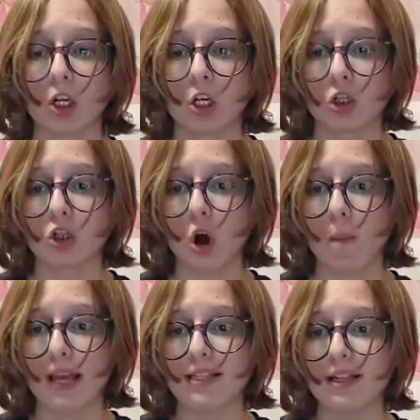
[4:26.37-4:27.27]
So
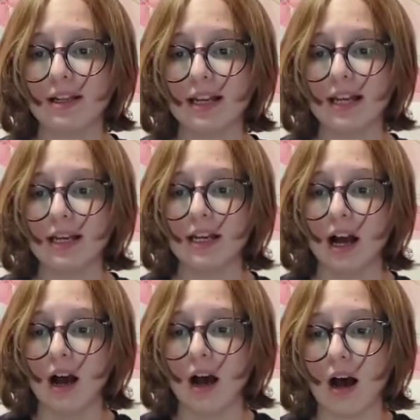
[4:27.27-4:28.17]
basically,
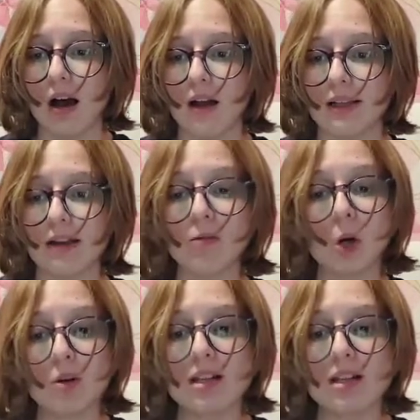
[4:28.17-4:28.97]
they rose